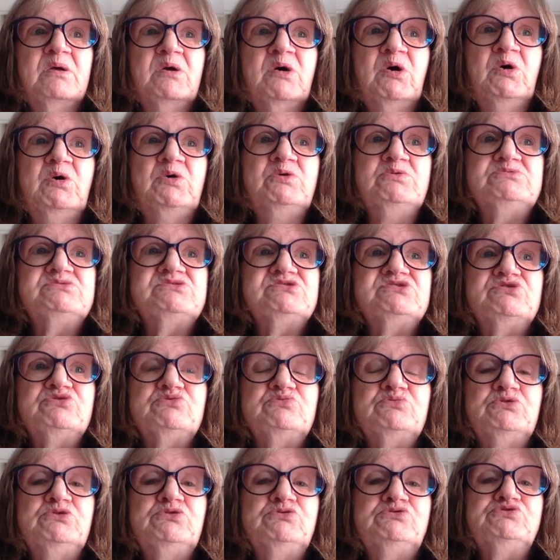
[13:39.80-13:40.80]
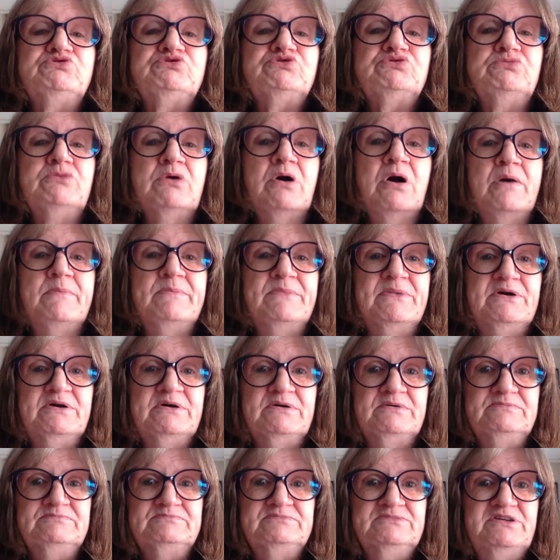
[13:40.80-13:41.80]
goes through
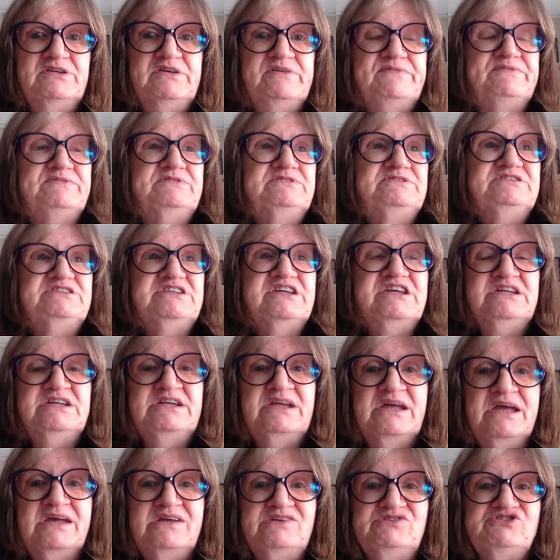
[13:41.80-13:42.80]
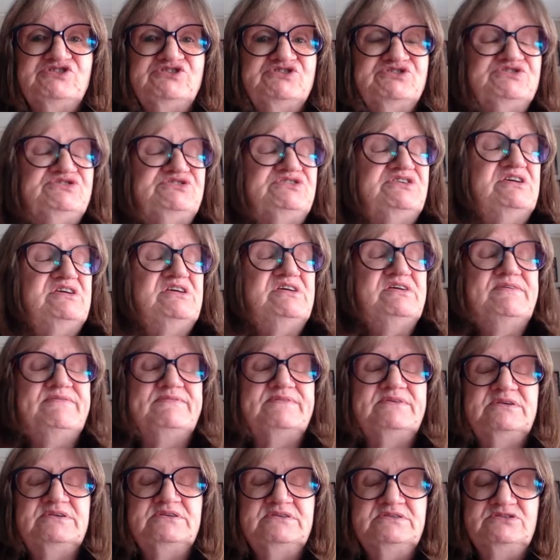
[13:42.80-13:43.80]
trauma even teenagers,
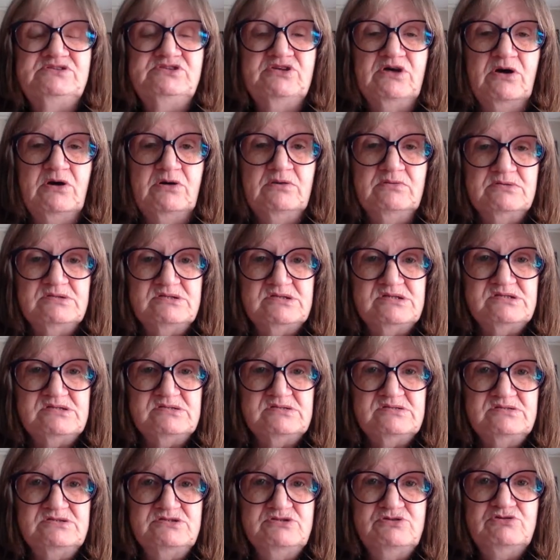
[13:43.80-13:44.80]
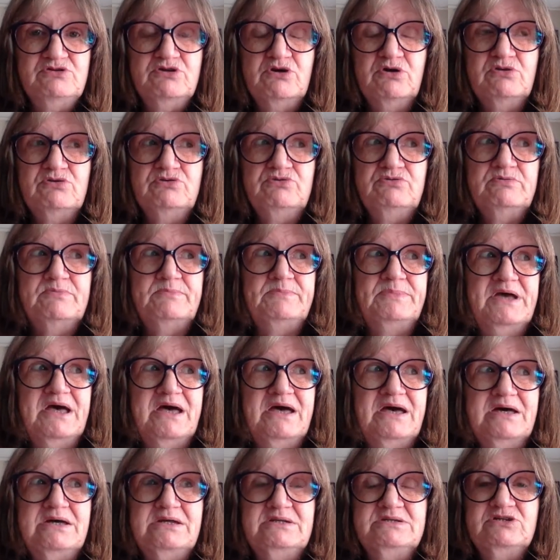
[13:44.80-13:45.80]
even adults. You go through a
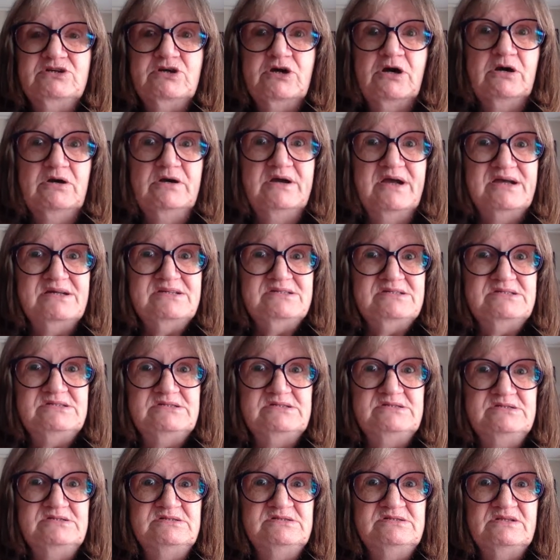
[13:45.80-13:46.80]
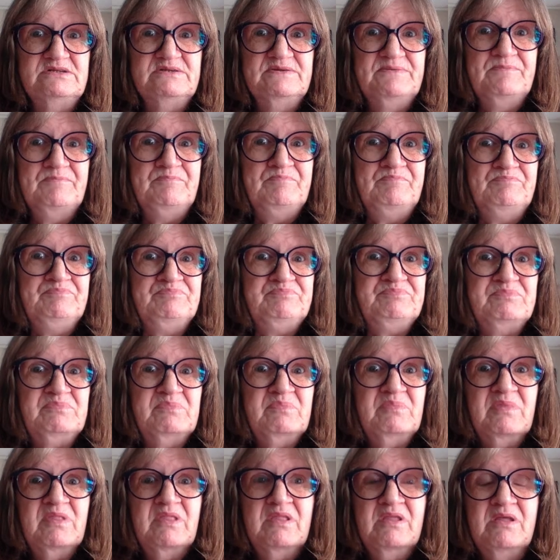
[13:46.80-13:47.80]
bad car accident,
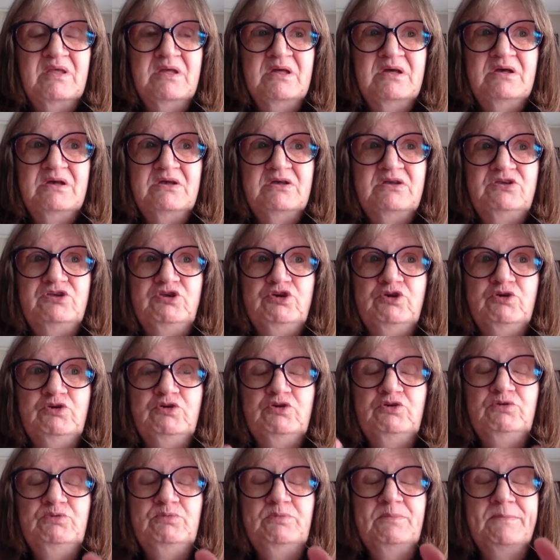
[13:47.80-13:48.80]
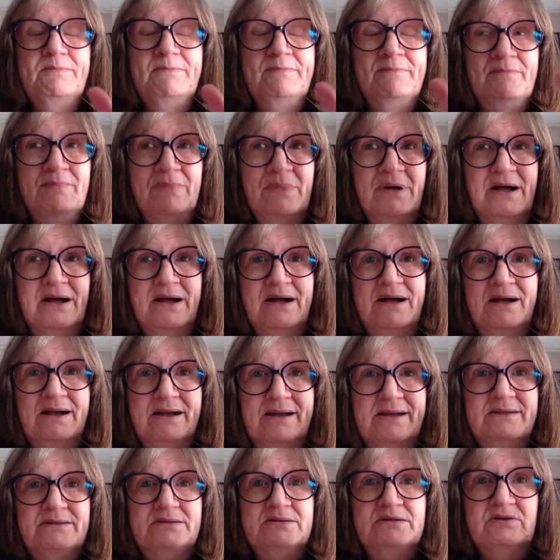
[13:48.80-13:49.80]
your
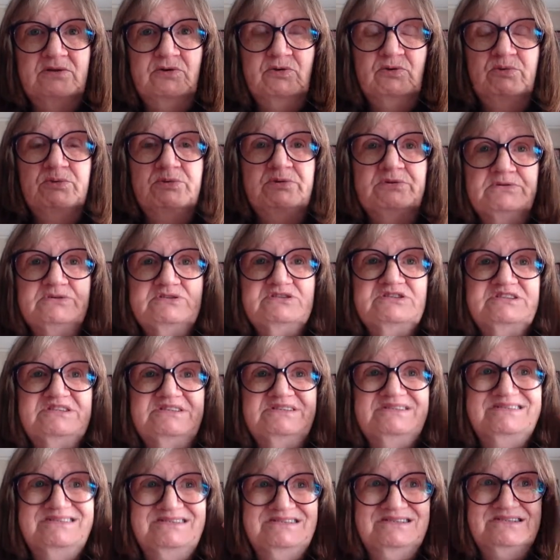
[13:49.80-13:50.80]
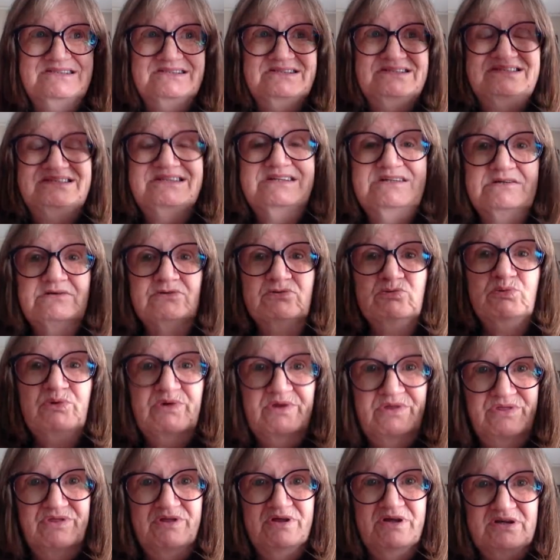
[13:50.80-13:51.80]
mind, in order to deal
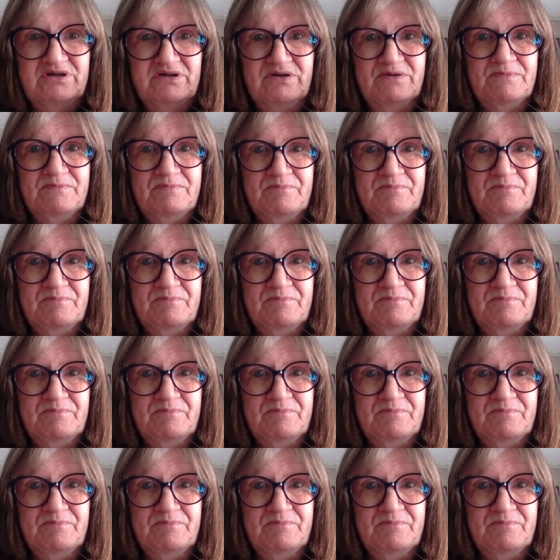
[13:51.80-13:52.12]
with it,